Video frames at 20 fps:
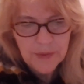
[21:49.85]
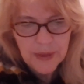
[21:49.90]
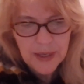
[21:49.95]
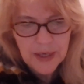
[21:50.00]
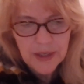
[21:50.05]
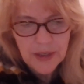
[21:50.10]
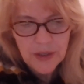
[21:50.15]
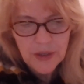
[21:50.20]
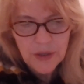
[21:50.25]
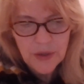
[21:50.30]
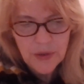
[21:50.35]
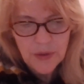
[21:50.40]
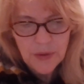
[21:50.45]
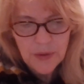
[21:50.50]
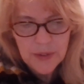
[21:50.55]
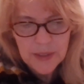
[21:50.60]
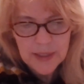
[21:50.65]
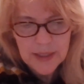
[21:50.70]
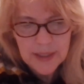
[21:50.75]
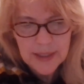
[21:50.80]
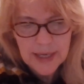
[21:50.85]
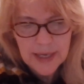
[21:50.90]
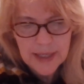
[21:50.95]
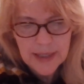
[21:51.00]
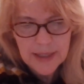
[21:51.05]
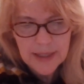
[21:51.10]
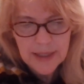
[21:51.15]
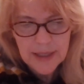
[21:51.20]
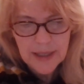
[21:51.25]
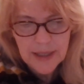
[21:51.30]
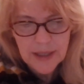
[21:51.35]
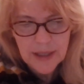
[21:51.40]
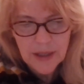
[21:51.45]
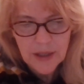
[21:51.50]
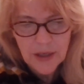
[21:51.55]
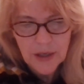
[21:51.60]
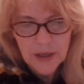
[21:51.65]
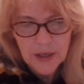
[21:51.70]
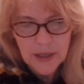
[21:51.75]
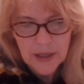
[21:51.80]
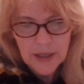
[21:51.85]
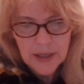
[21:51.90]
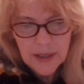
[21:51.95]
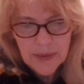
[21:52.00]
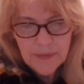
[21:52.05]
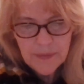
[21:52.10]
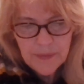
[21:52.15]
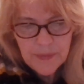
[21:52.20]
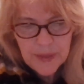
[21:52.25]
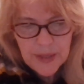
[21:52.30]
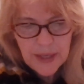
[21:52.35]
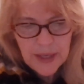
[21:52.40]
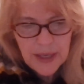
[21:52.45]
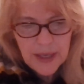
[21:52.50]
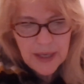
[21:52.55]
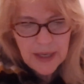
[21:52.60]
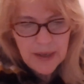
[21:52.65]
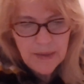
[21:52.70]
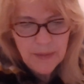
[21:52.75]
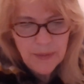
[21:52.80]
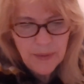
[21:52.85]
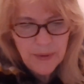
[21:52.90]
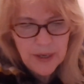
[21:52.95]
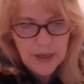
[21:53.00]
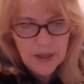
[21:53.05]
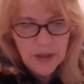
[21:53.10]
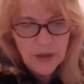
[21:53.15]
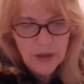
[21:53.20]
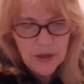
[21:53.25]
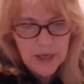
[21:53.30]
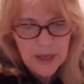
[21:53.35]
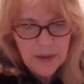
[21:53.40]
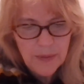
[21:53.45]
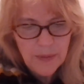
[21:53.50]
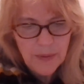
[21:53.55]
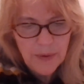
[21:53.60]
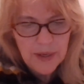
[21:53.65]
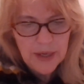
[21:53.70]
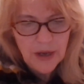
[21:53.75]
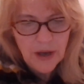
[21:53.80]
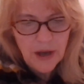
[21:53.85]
And you, Nastasya, look in pretty